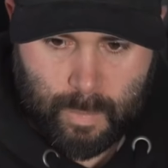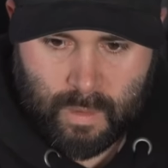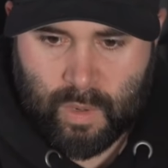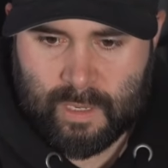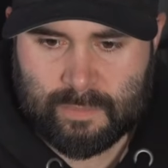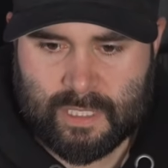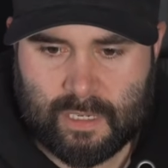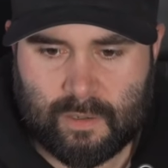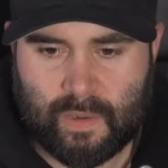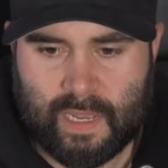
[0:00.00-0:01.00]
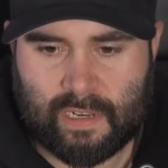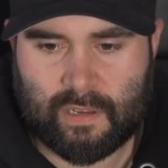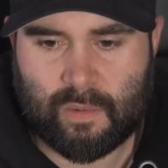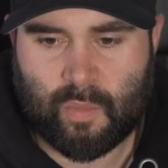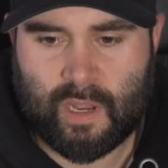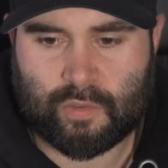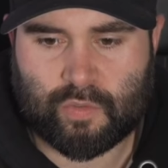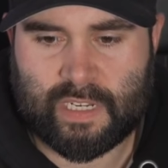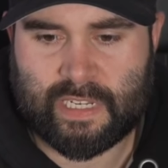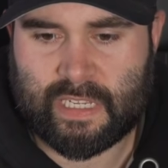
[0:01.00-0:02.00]
William Tell, England and Wales
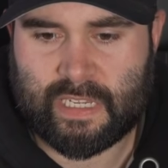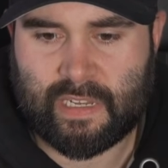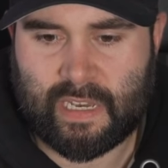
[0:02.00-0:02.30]
really need